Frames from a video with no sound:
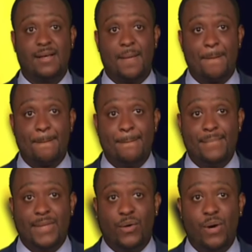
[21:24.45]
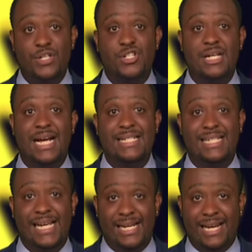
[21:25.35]
Congrats.
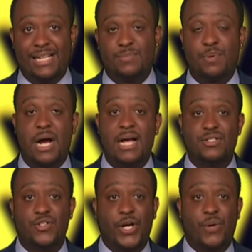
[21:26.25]
Question 19,